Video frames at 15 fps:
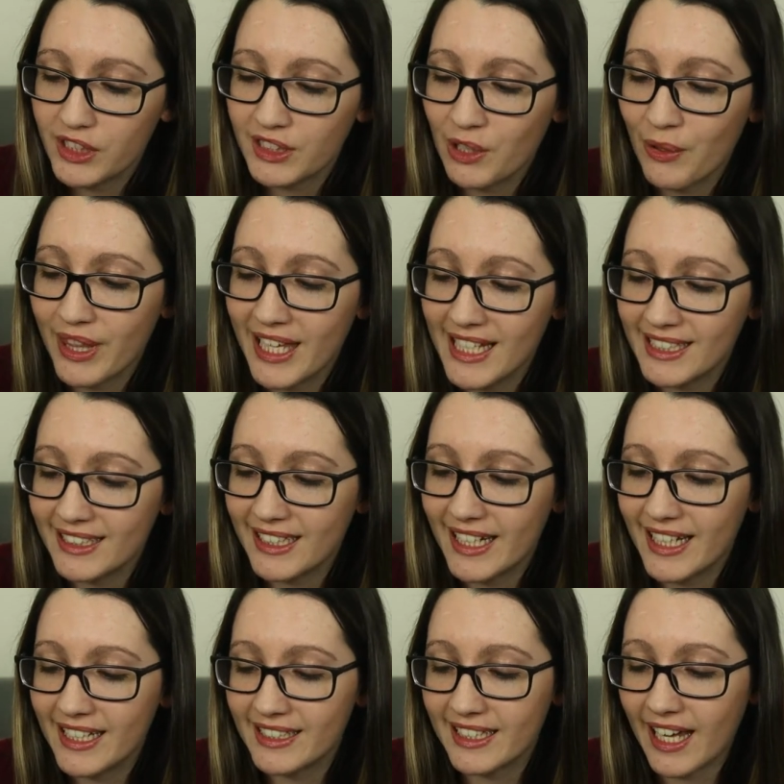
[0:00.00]
So this
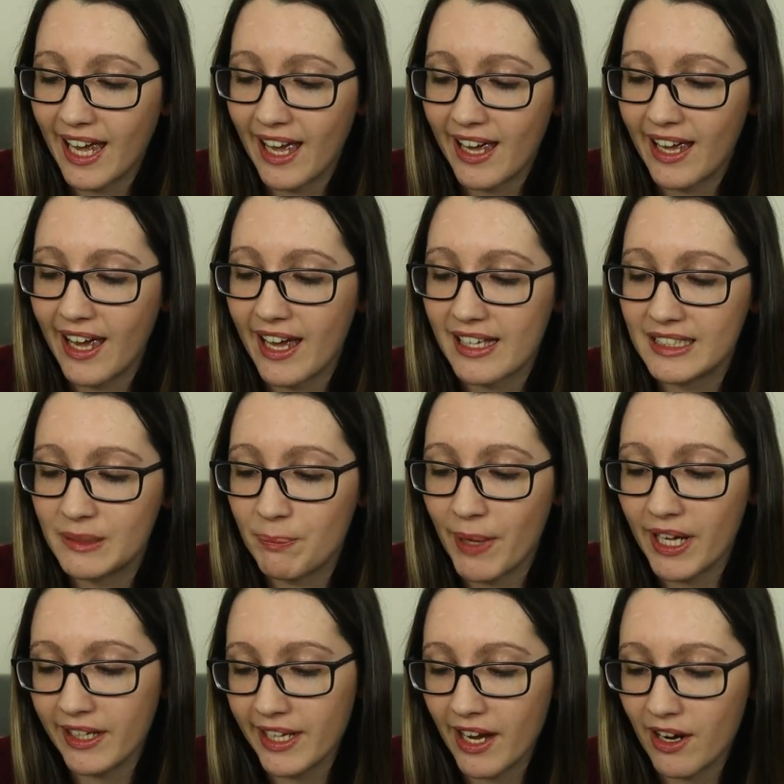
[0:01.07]
is a
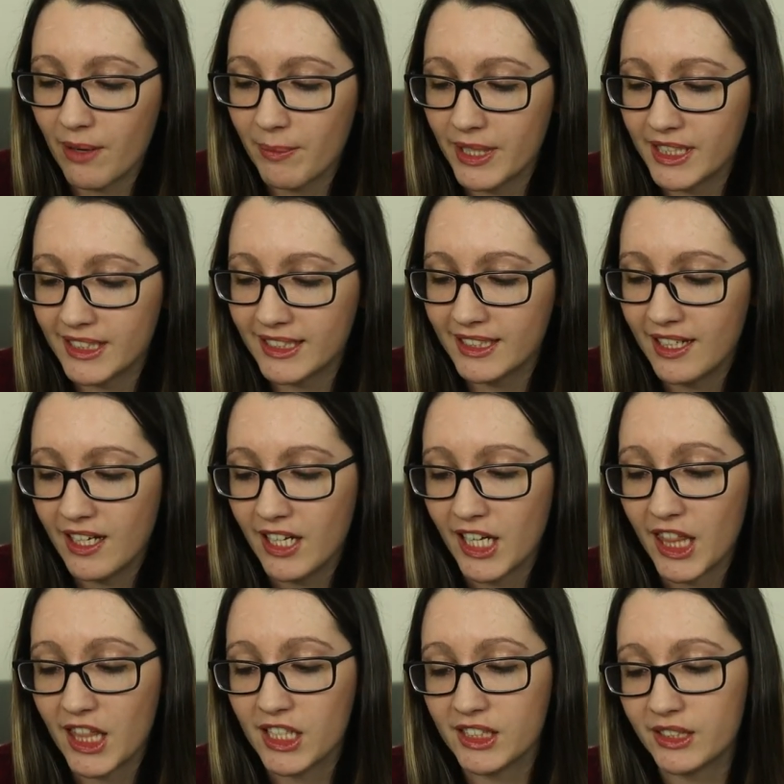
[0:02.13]
Expelliarmus
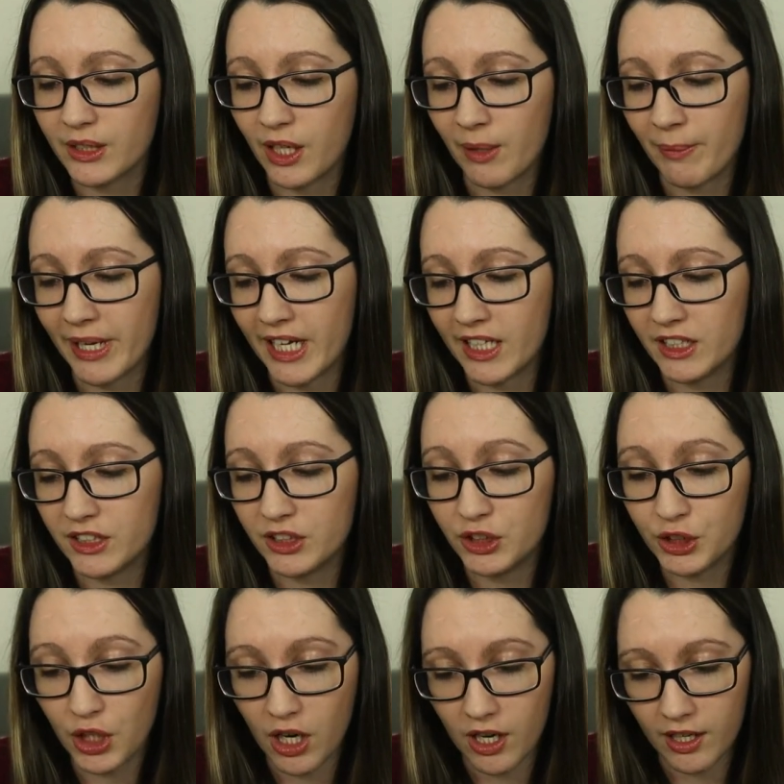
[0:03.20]
Disarming
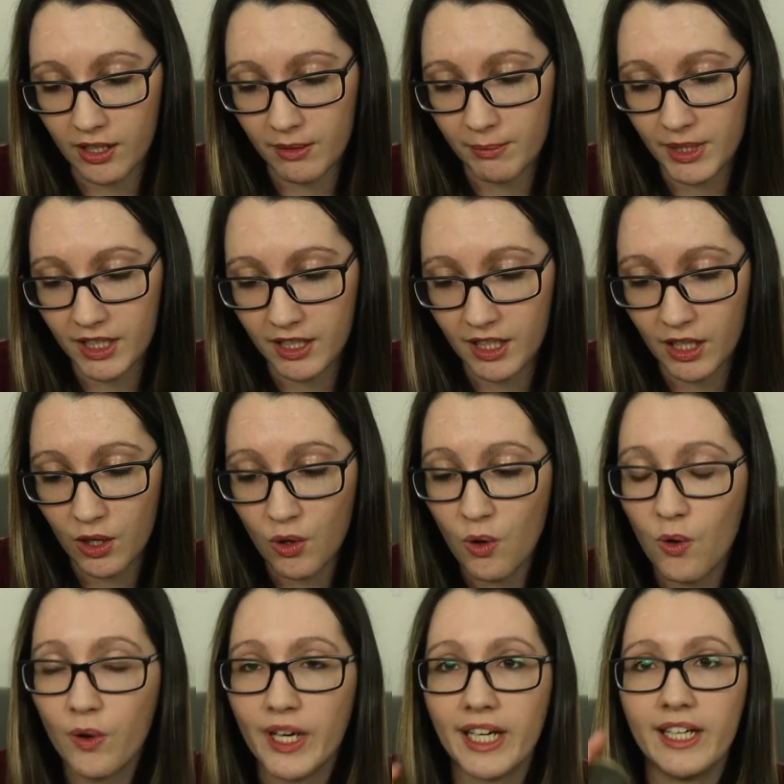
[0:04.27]
Charm
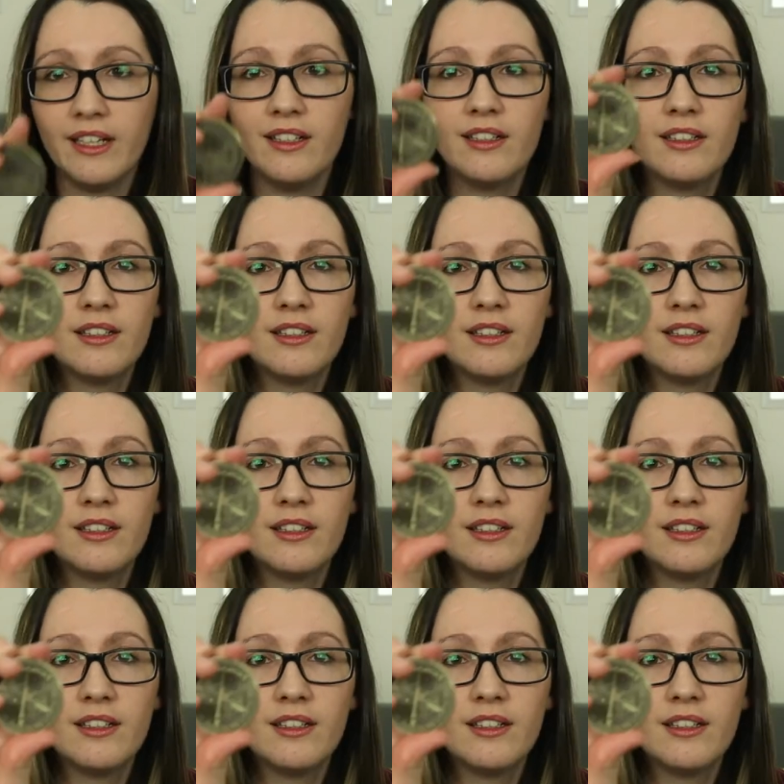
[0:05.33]
coin.